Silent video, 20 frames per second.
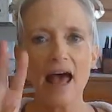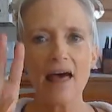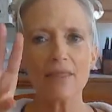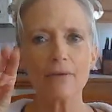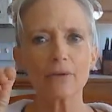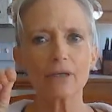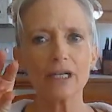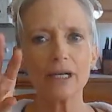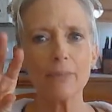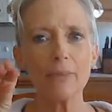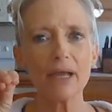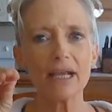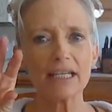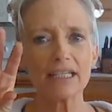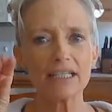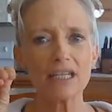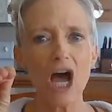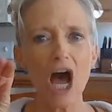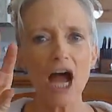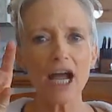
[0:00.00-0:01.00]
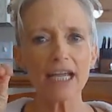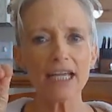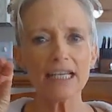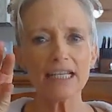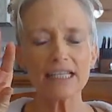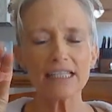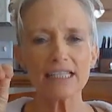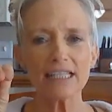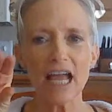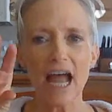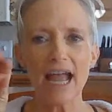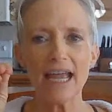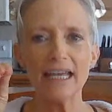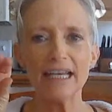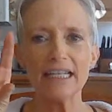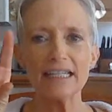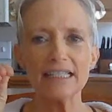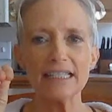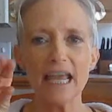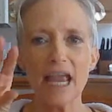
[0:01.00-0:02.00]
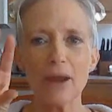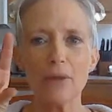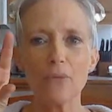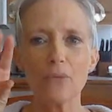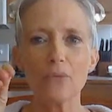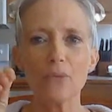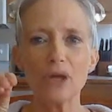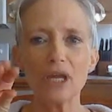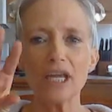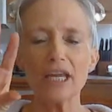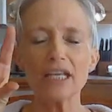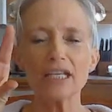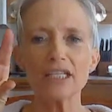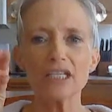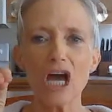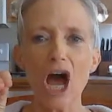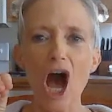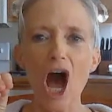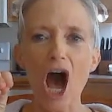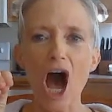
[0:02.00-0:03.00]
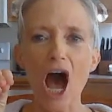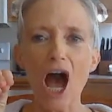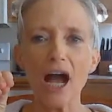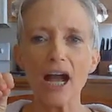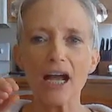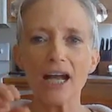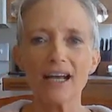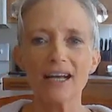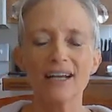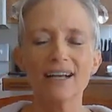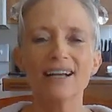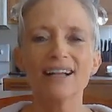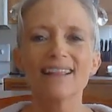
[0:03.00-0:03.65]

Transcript: and then we're going to make a talking sign and say, we talk